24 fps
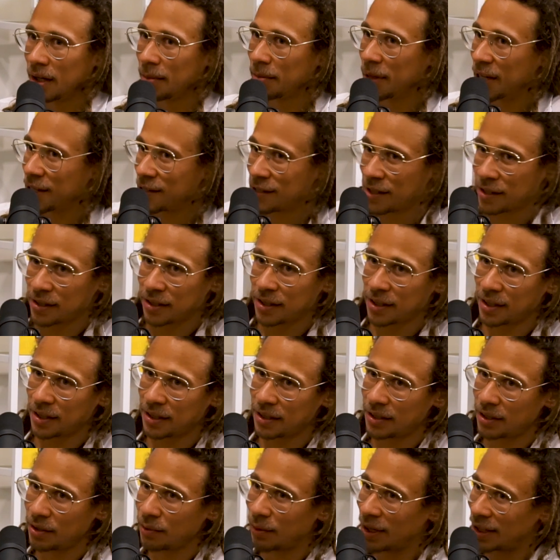
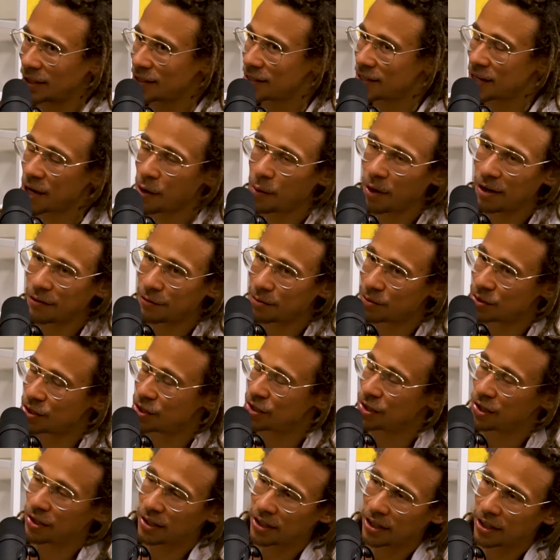basically, you want to stay away from
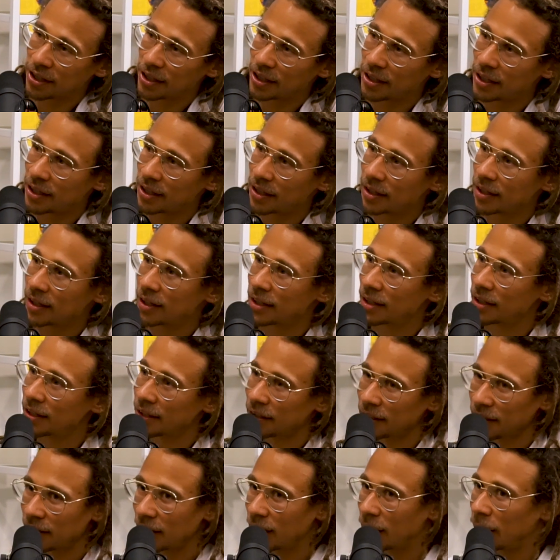sugar,
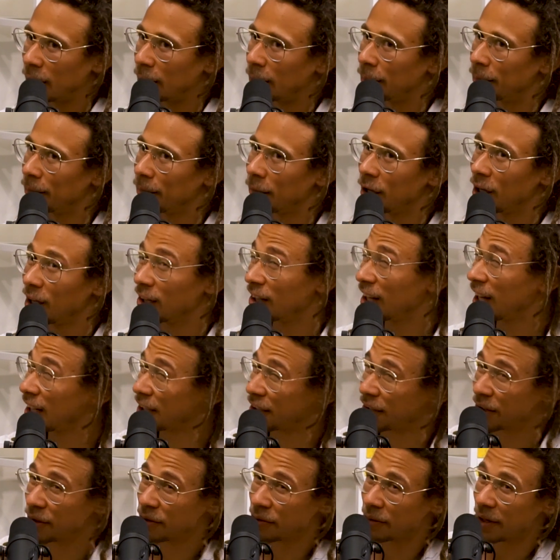a lot
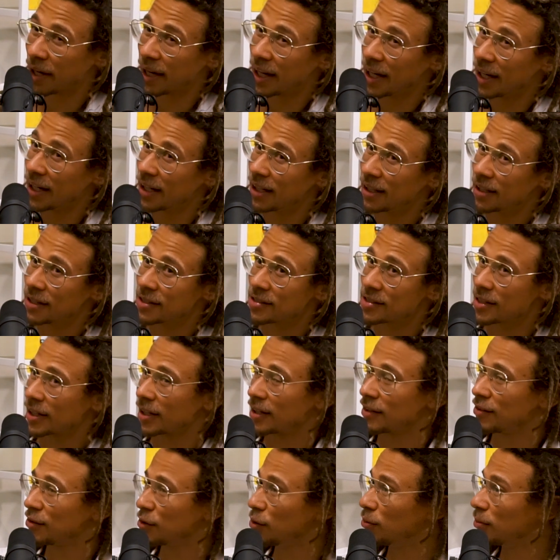of grains,
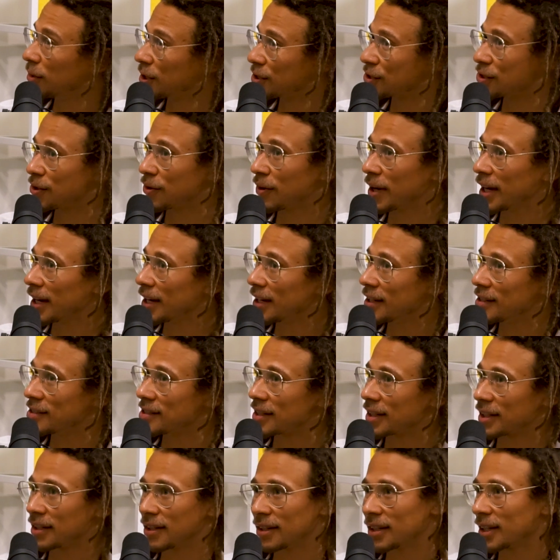like too much grains.
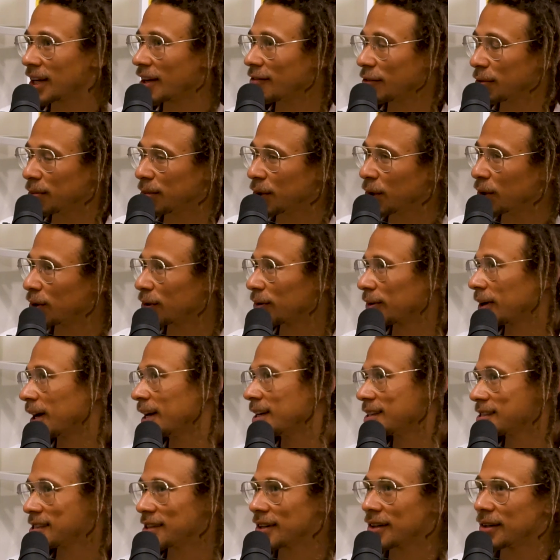Like, you could have a bowl of
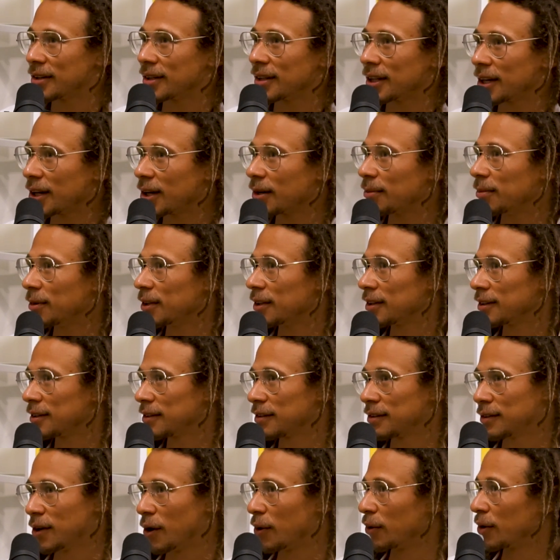rice here and there, but
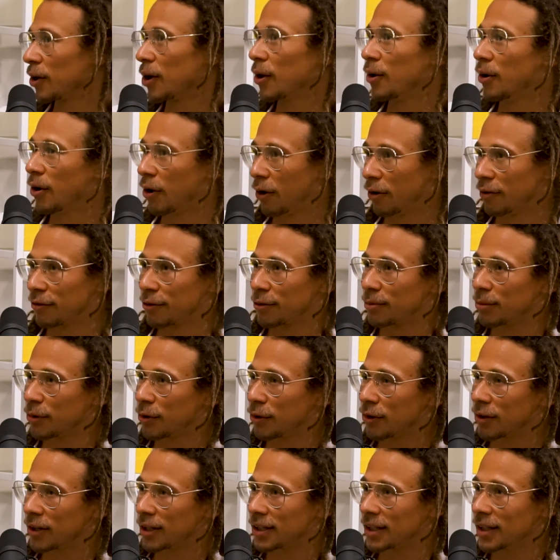don't go
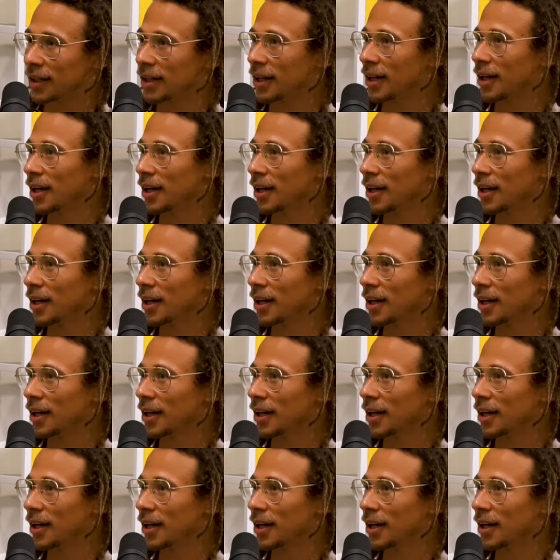overboard.